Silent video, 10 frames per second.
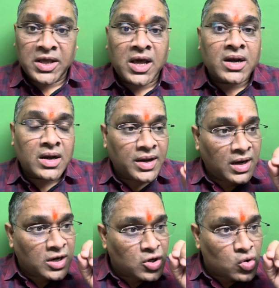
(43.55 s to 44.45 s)
They are
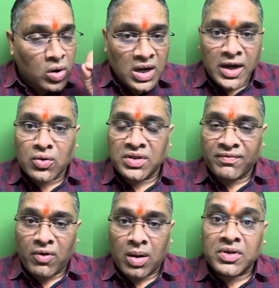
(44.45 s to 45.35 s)
in total into the
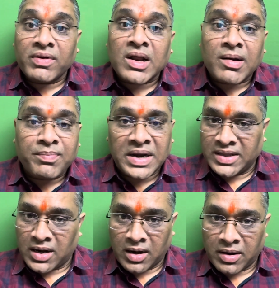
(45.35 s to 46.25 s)
form, they will complete
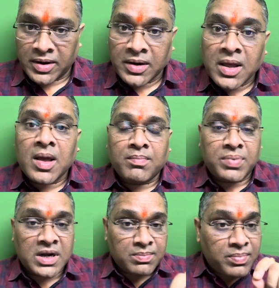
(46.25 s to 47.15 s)
their 100.
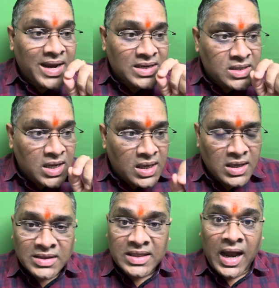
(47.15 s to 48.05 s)
But by
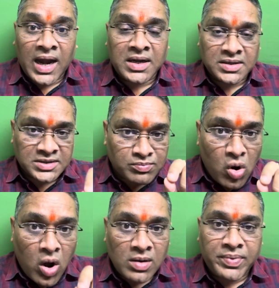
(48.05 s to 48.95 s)
taking that
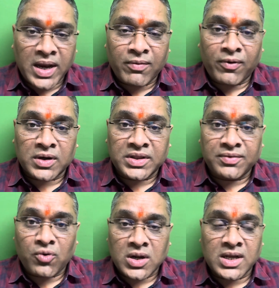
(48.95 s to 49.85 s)
small break for the
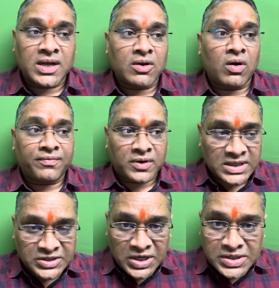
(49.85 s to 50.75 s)
water, or for
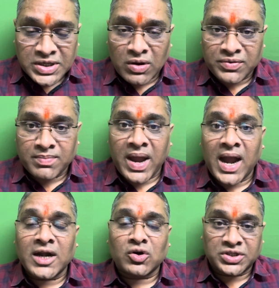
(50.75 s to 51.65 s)
the changing of the
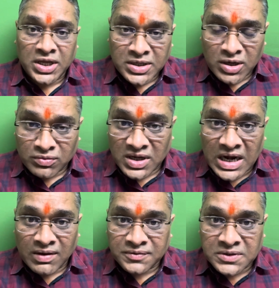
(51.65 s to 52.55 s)
bat, or changing of the
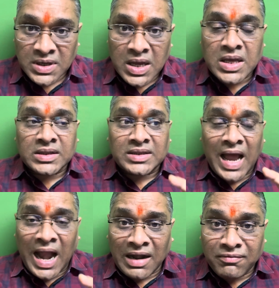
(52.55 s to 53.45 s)
gloves,
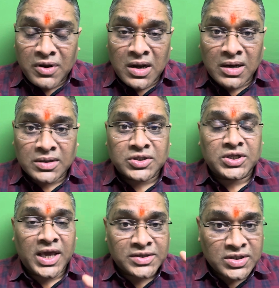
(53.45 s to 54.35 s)
that will
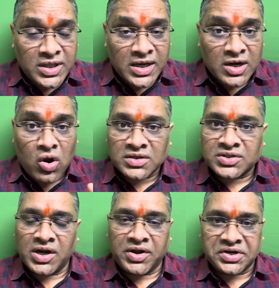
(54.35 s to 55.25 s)
change their
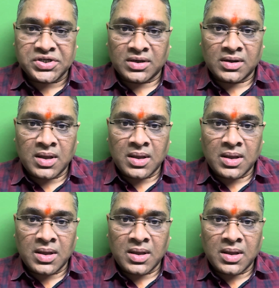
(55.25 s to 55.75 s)
concentration.